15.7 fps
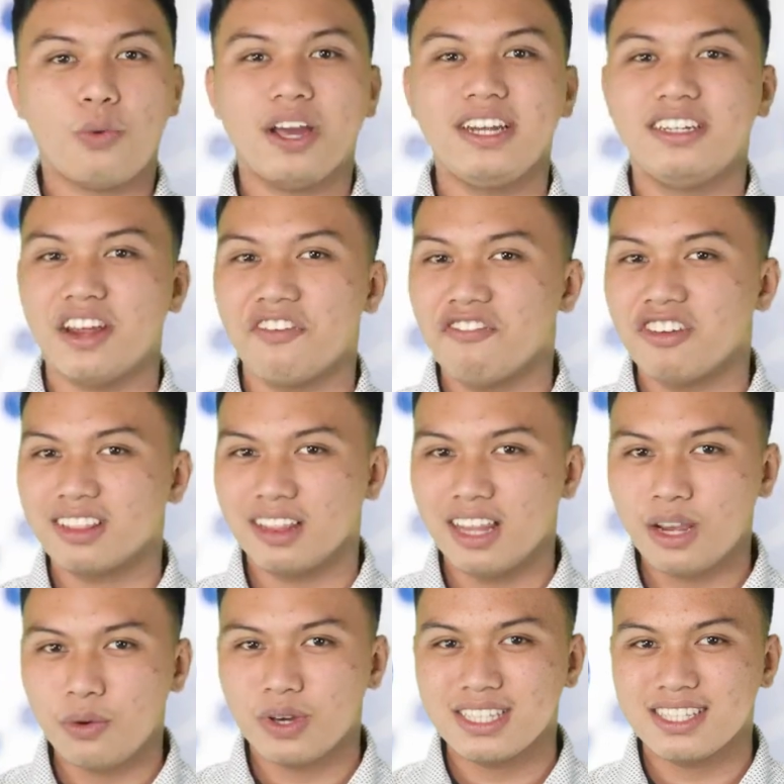different
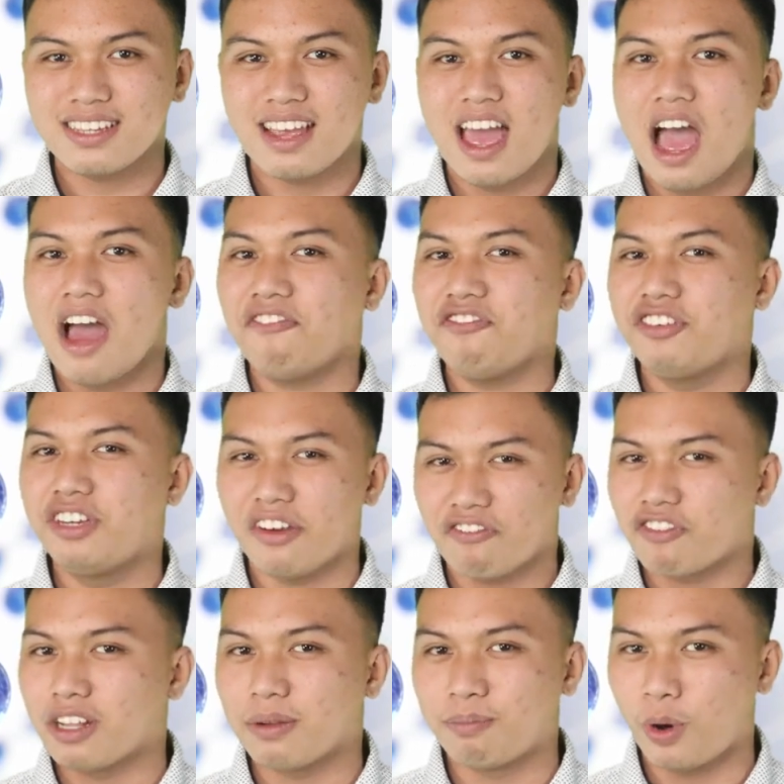liquids have
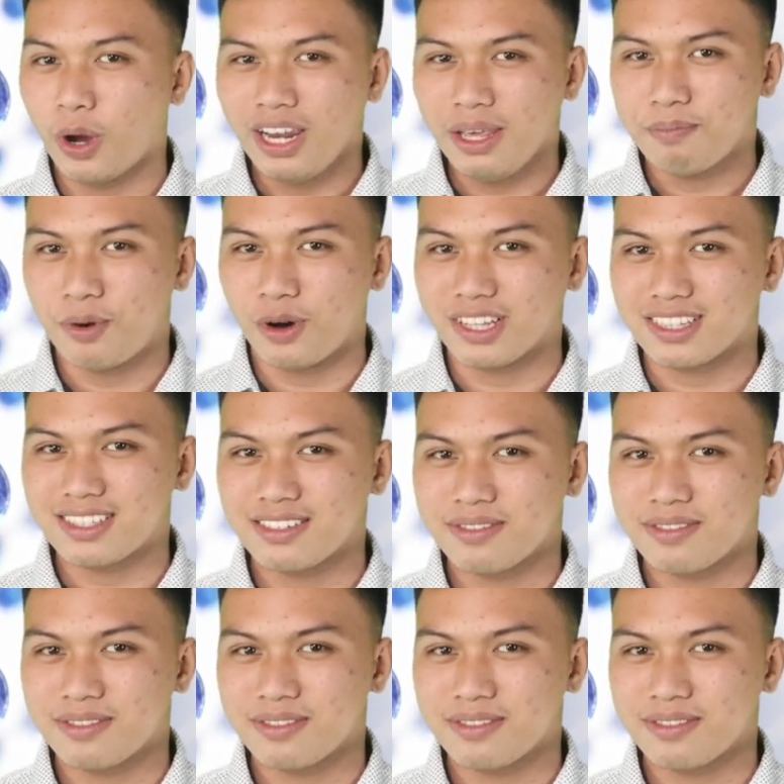different boiling points?